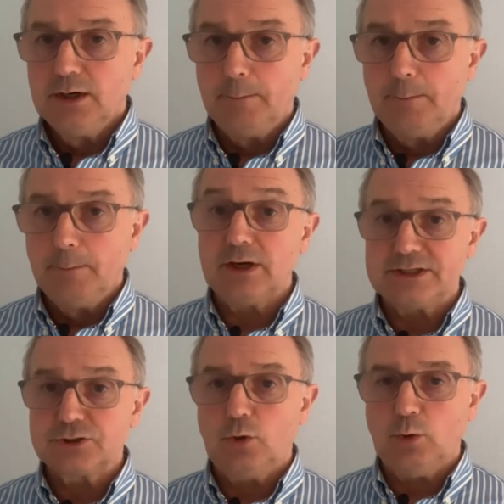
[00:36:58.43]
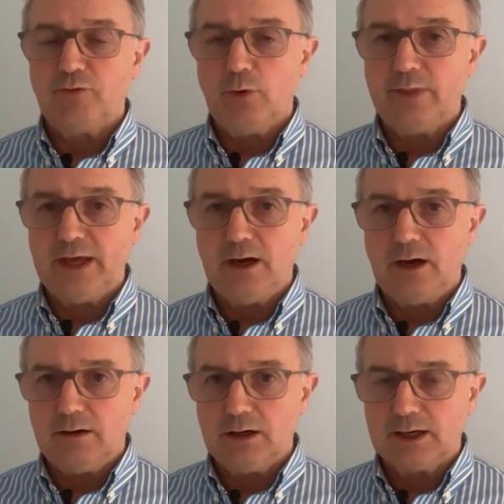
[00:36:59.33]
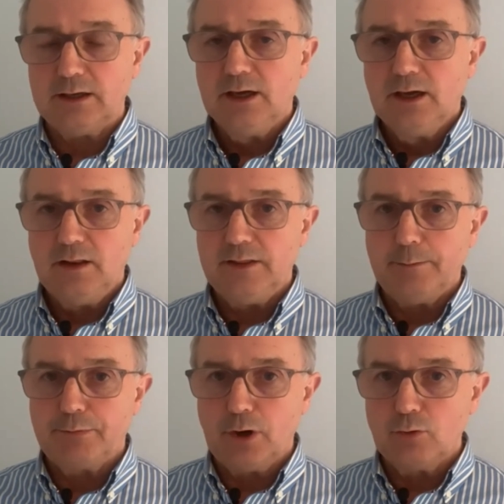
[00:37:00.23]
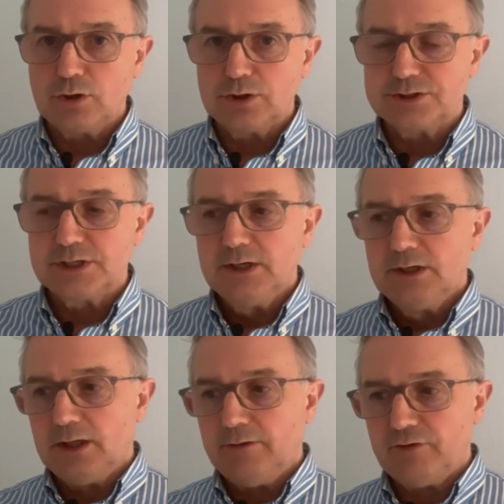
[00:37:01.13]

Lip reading: But let's call them for what they are, okay? They're brokers. They've